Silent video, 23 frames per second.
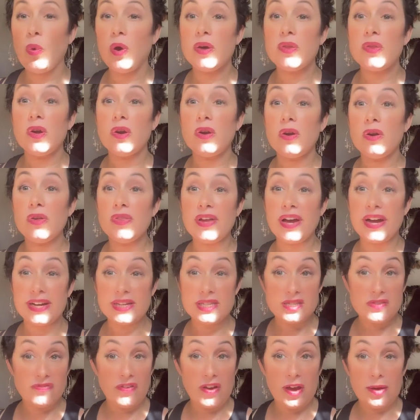whether
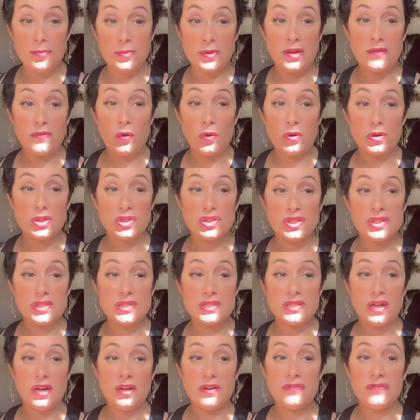that's family of
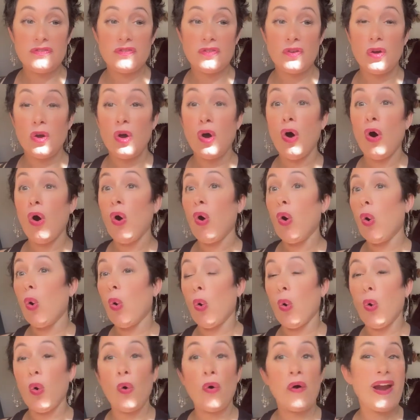origin stuff
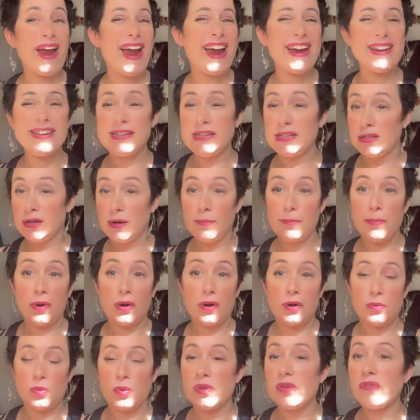or any
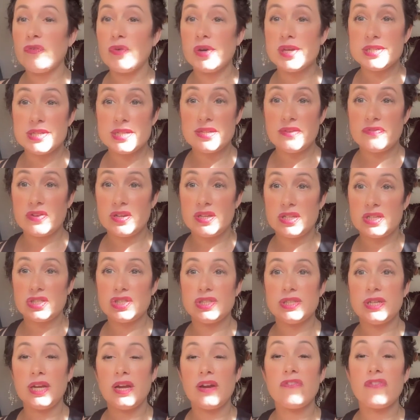number, or the voices of
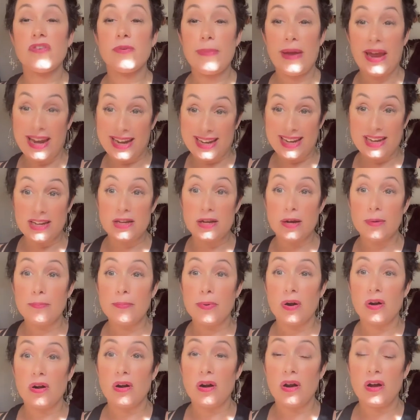conditioning from any
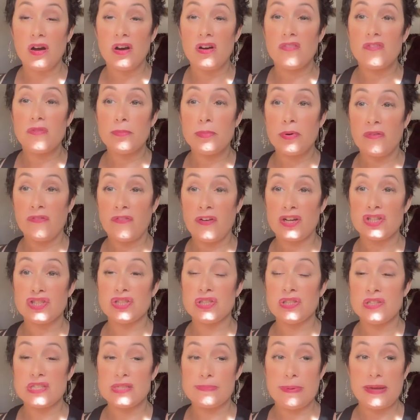number of
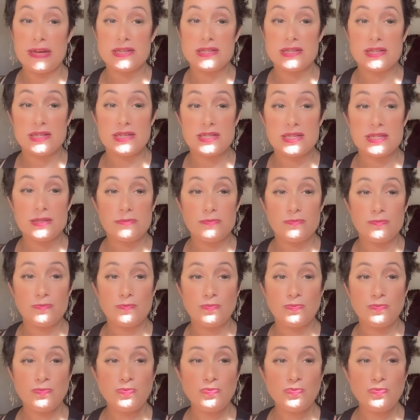professional spaces.